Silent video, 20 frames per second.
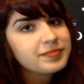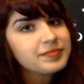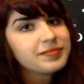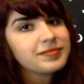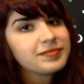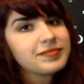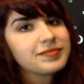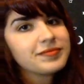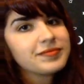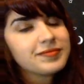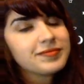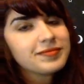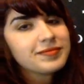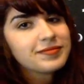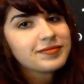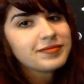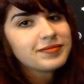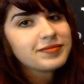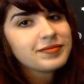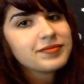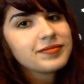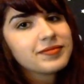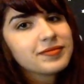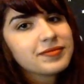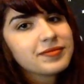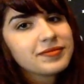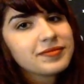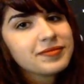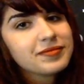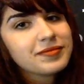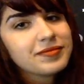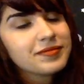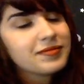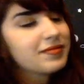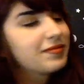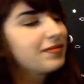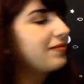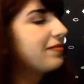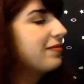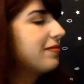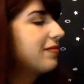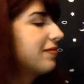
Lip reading: (silence)